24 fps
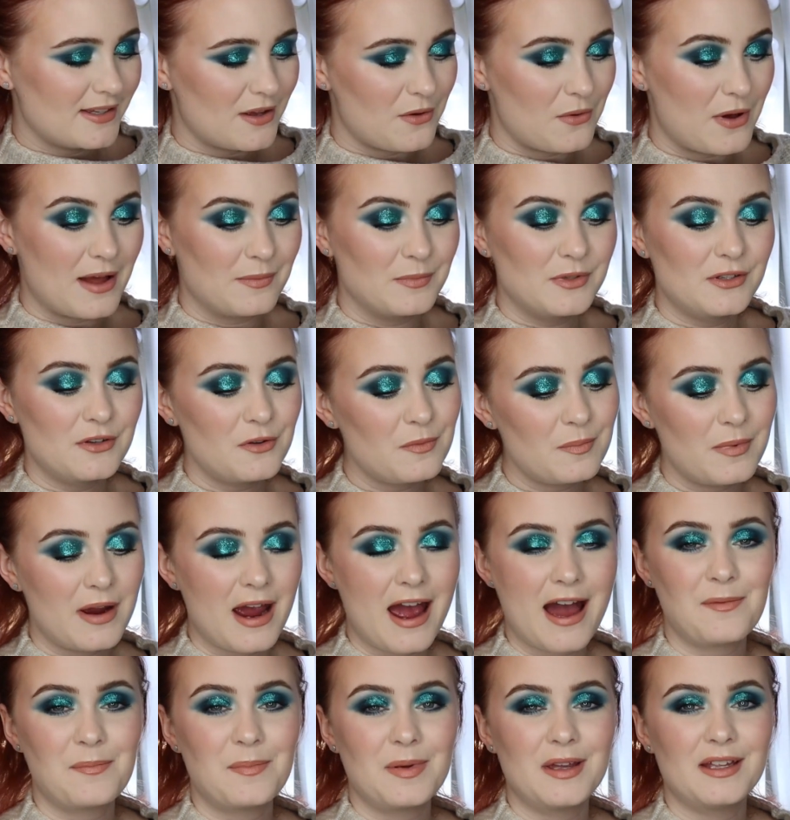So I'm
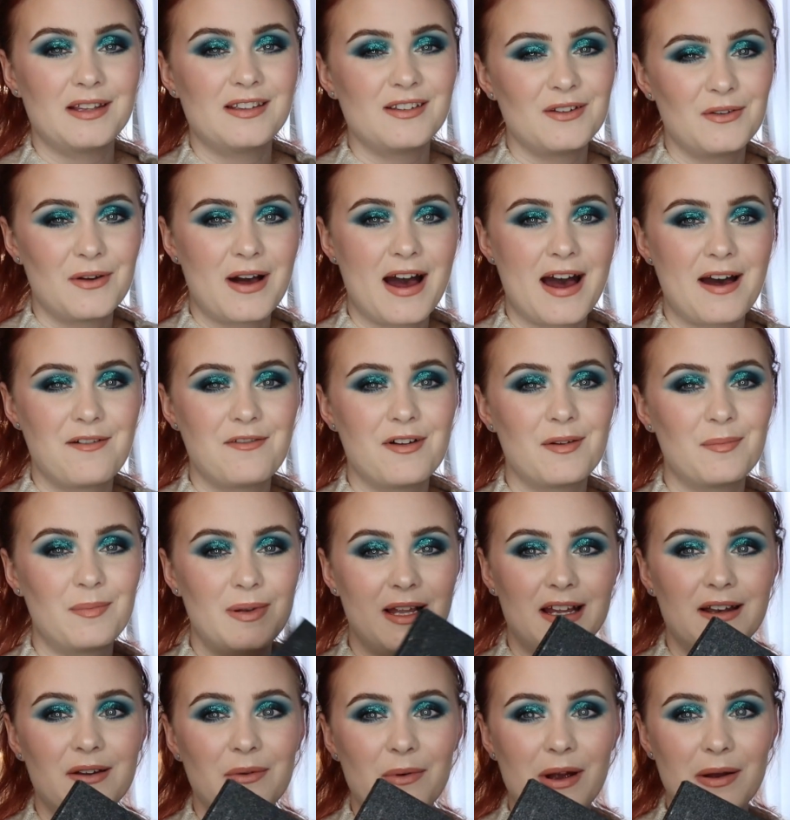super happy to have
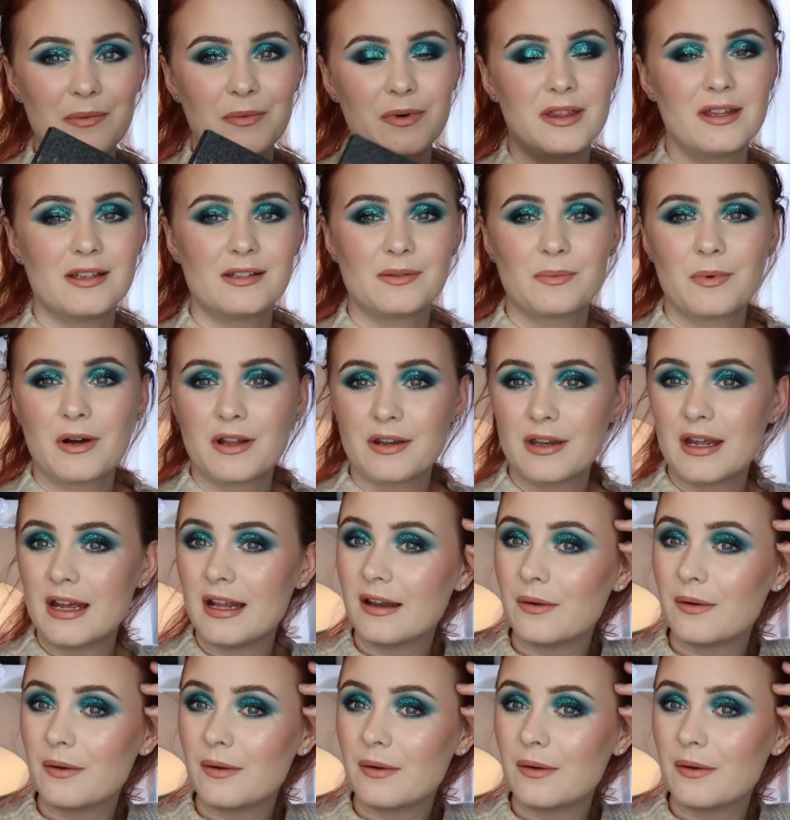played around with this one,